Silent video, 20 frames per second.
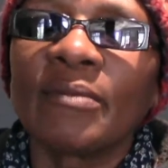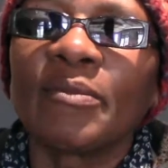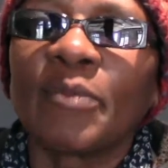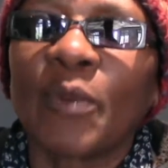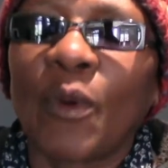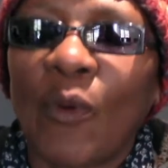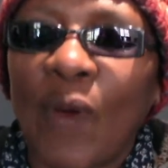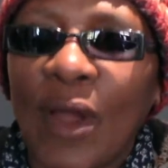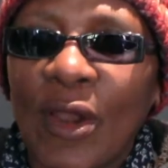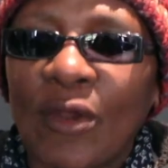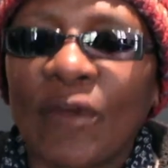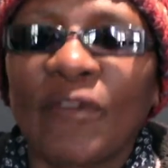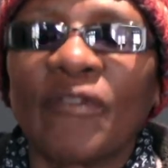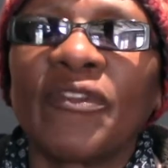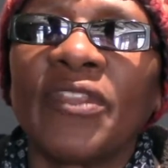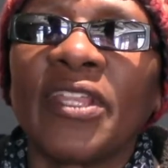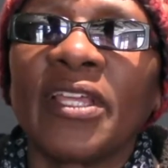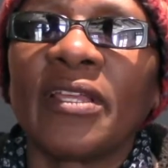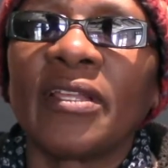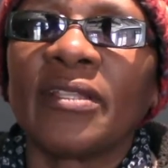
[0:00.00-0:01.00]
one of
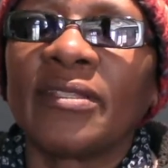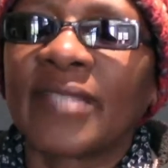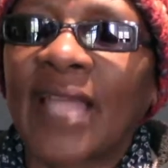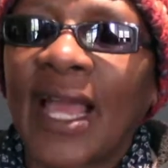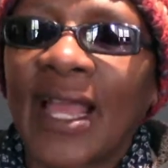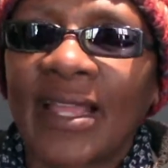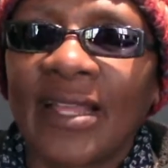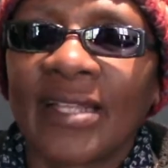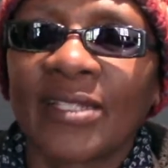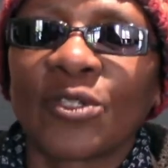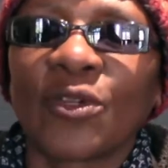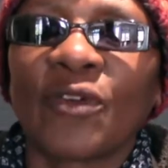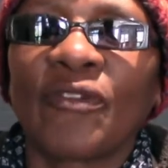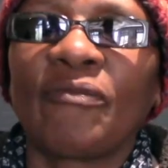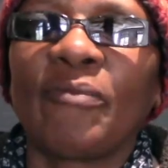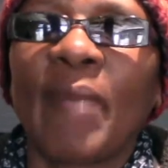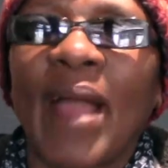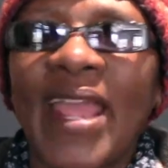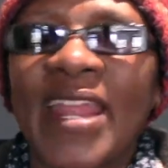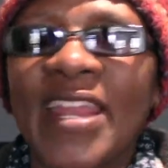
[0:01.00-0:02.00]
the targets of
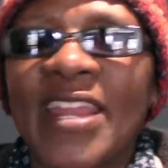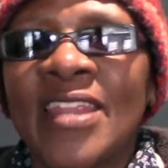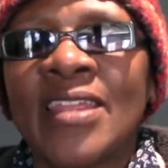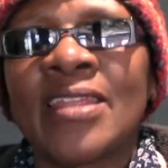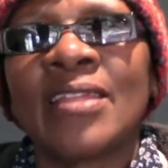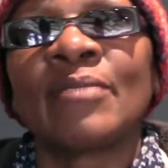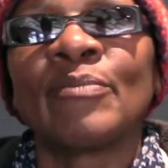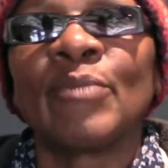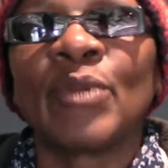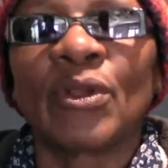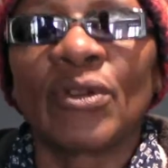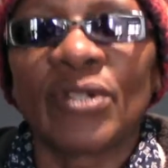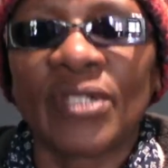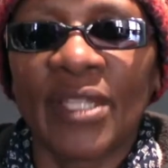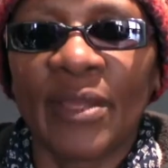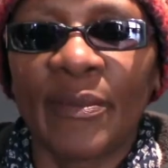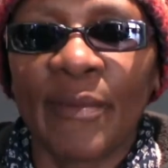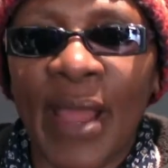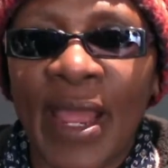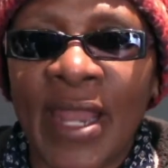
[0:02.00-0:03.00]
mining, because
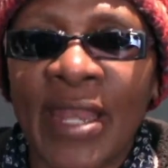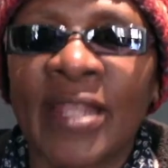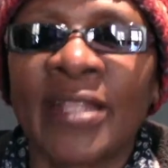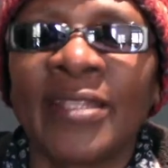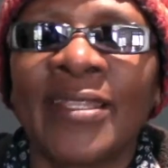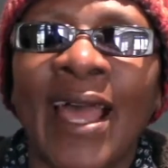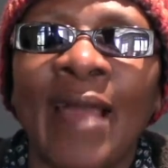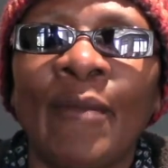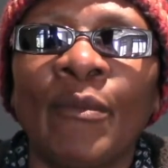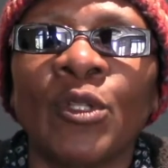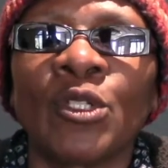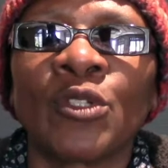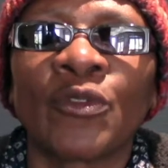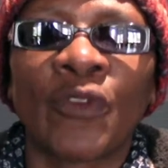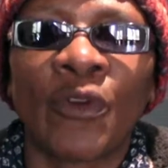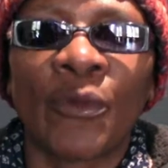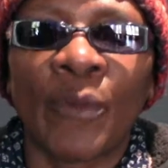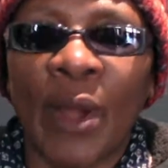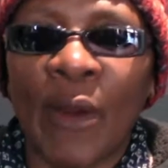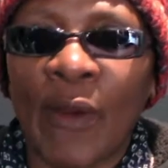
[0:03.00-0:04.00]
they're mining diamonds
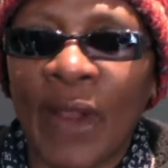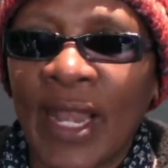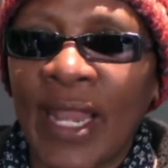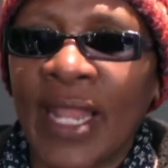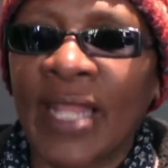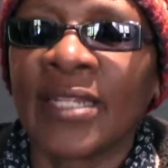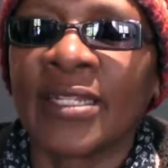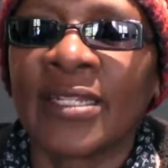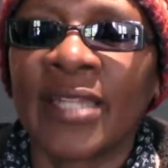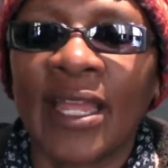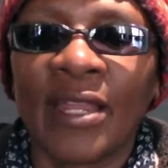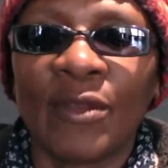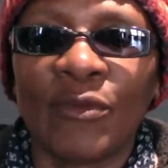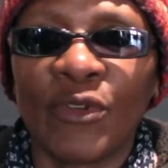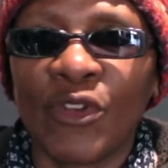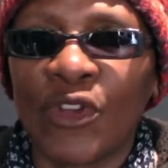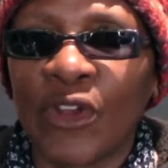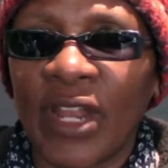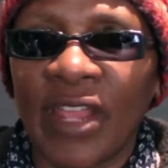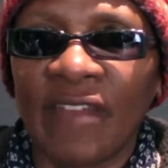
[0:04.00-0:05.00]
from our land, and we
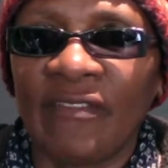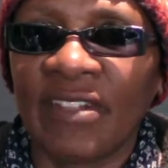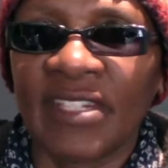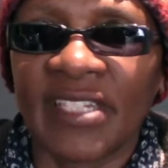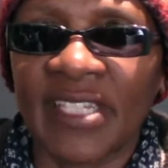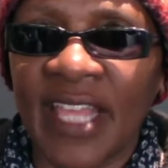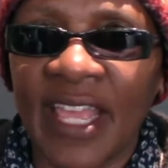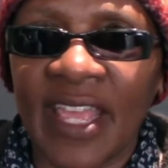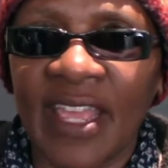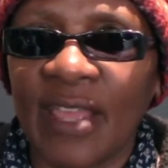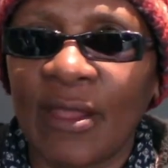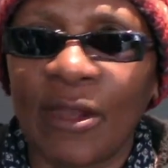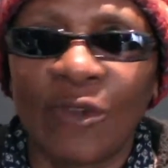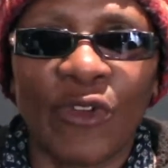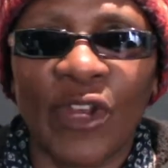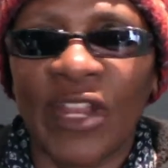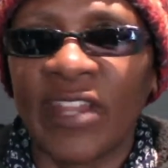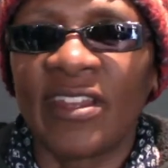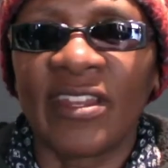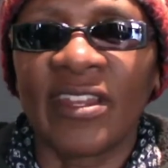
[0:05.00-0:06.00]
don't have a say and we
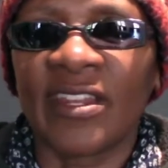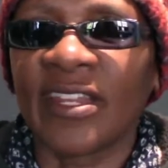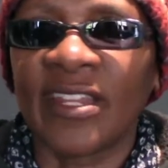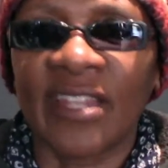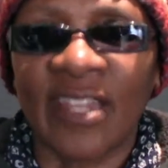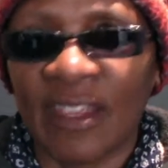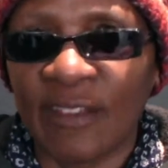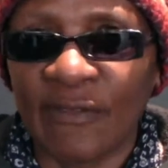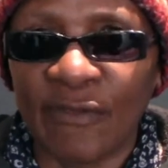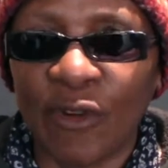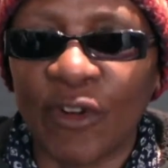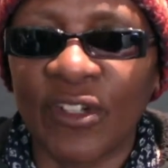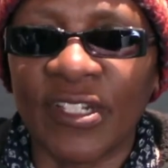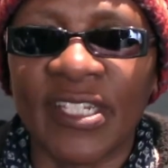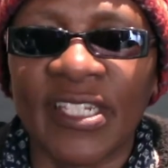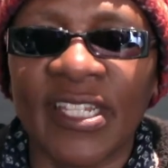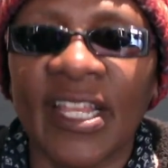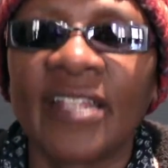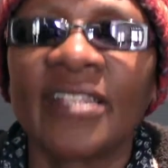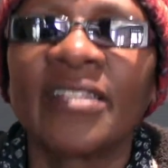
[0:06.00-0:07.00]
need to give
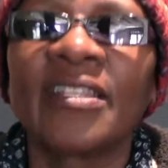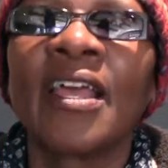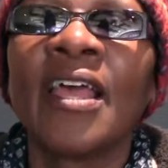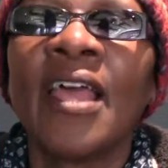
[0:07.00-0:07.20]
consent.